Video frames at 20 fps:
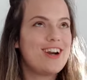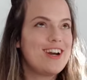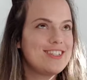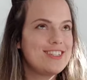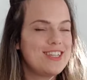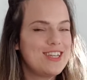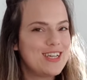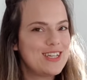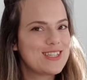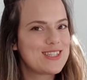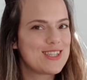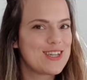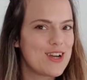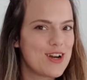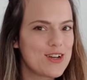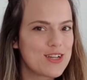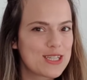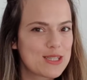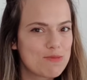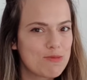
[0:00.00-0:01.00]
ideas and
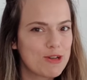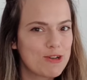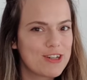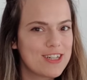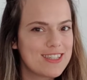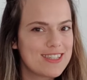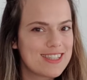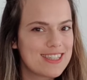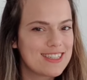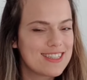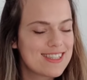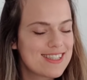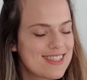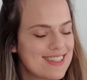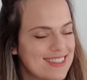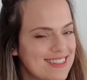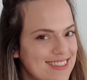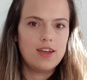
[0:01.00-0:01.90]
our experiences.